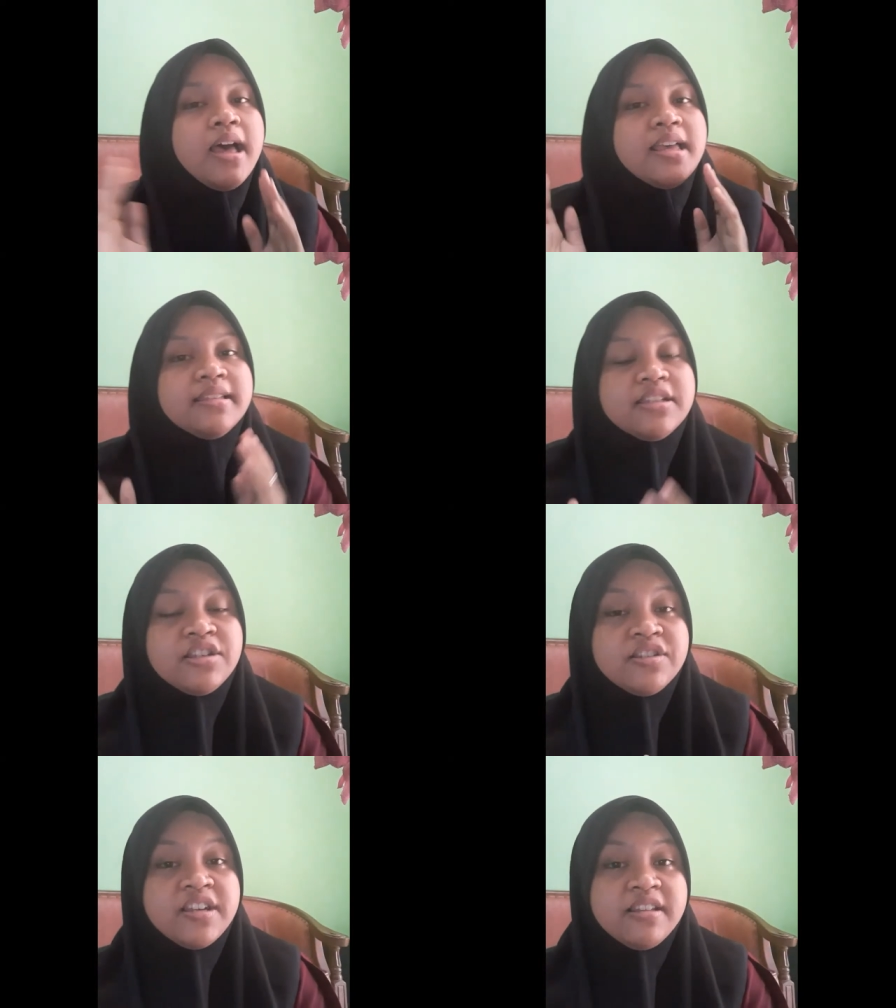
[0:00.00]
such
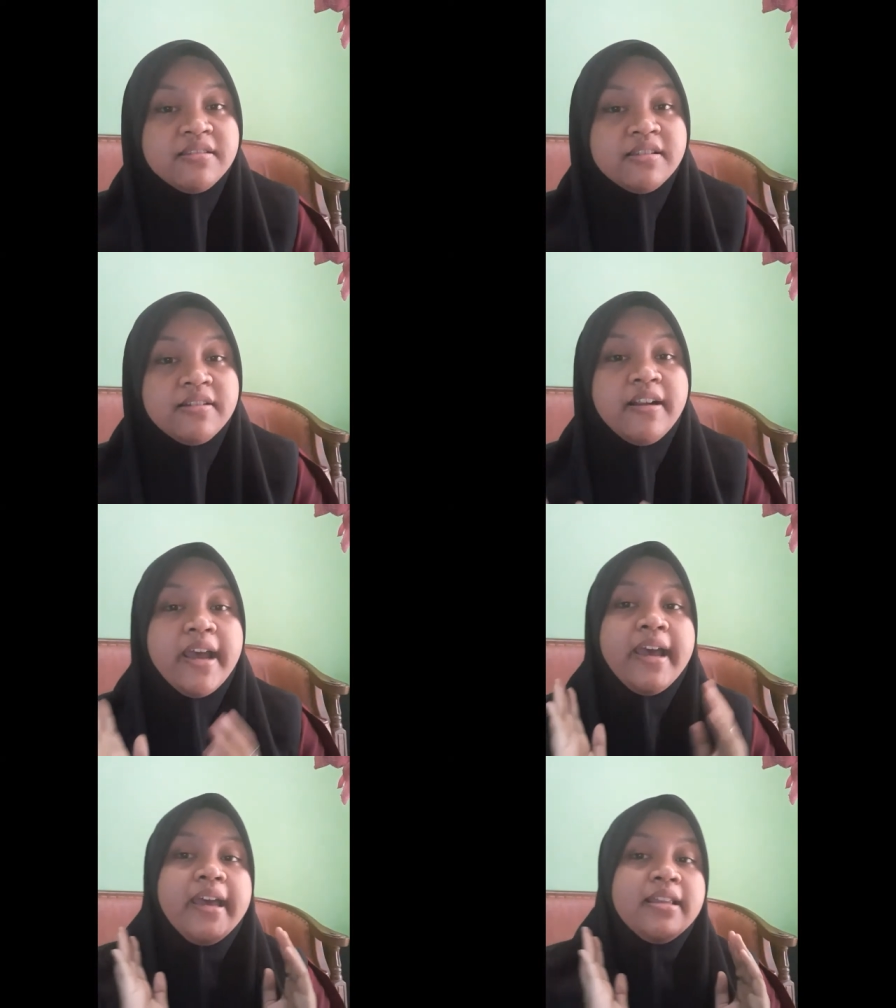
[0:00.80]
as gender
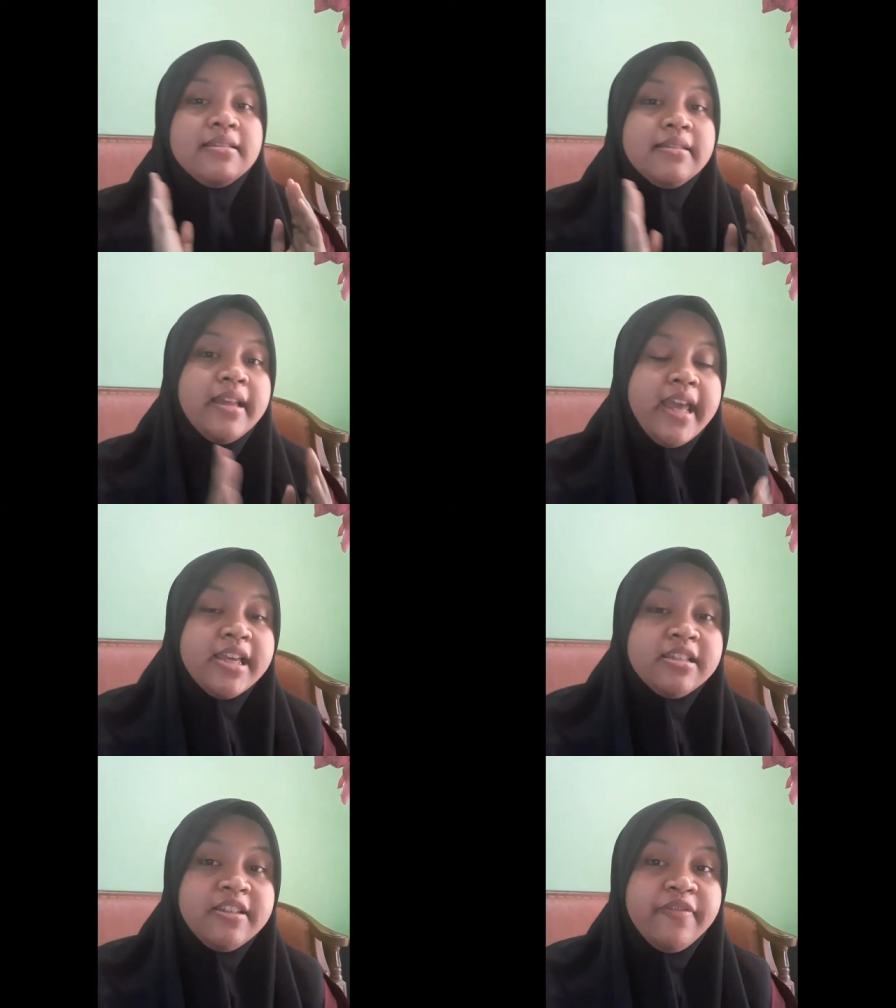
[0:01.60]
and
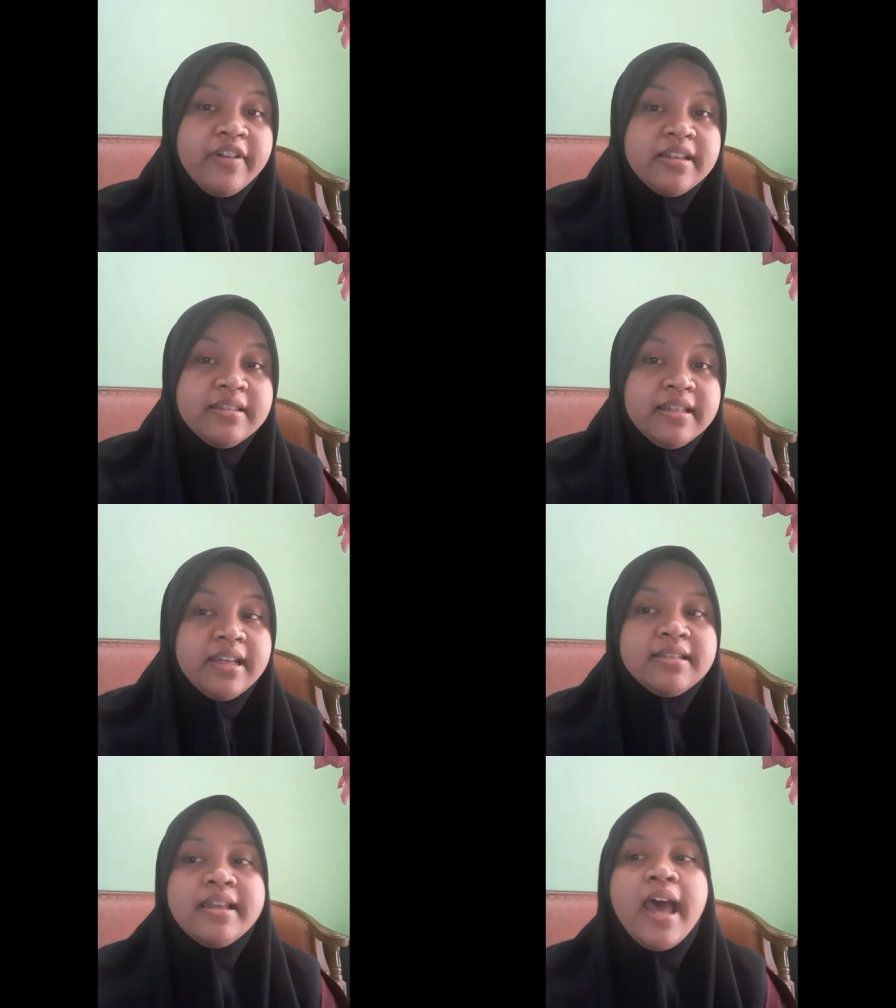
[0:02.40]
age
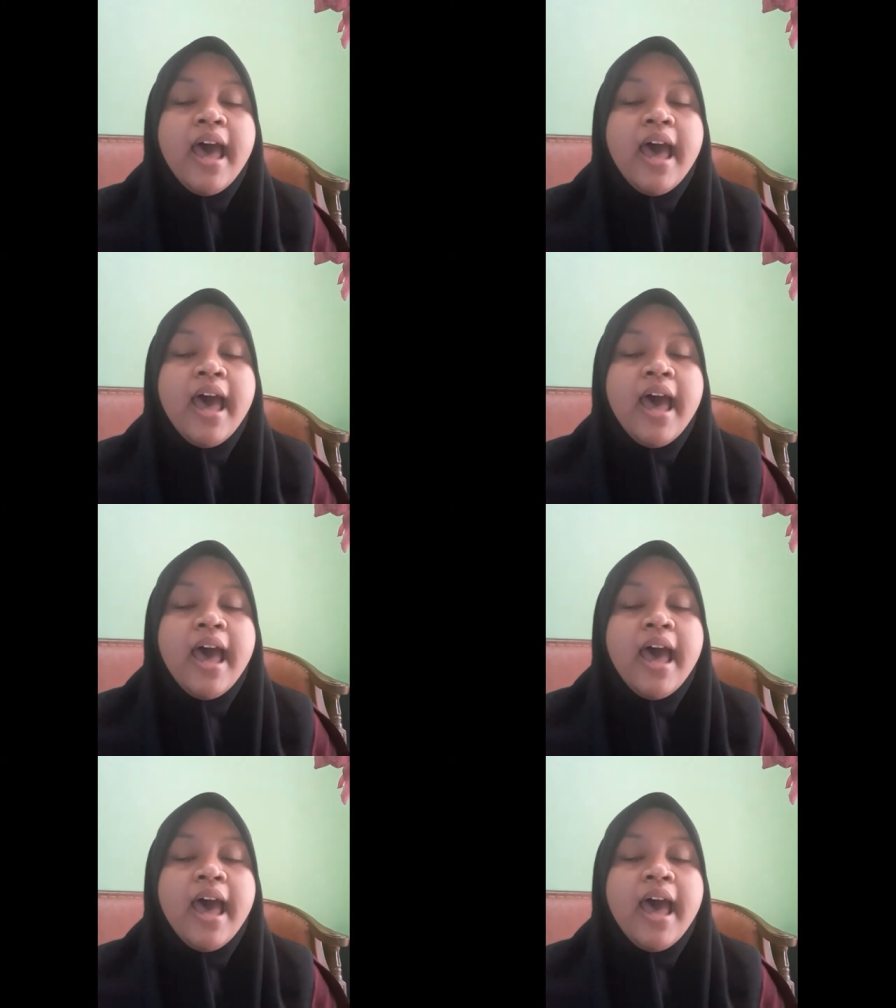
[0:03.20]
differences,